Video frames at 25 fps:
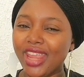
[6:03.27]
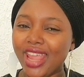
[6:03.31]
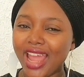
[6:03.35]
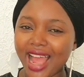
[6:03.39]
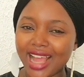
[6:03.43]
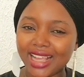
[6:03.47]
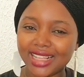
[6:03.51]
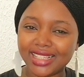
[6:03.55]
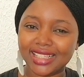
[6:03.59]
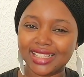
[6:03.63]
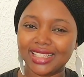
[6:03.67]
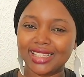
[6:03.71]
and
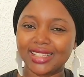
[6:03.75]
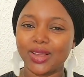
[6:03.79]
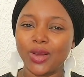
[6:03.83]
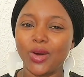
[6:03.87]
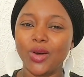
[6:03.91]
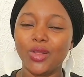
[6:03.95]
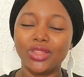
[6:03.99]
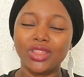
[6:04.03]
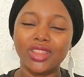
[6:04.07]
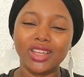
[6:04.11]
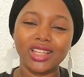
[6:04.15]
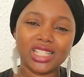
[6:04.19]
I still
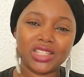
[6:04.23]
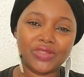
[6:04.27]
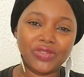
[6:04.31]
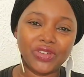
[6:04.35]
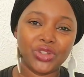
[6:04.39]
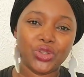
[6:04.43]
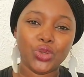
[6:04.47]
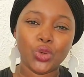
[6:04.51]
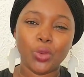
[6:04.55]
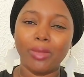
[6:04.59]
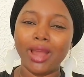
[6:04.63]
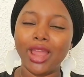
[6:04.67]
have so many
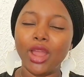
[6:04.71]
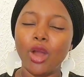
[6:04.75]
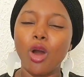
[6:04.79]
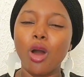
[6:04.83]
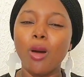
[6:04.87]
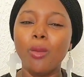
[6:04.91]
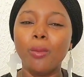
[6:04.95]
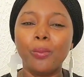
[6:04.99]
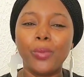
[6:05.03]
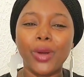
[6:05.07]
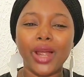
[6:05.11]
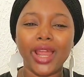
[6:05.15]

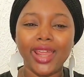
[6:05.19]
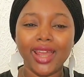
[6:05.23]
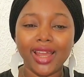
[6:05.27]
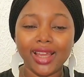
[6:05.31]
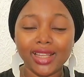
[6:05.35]
hospitals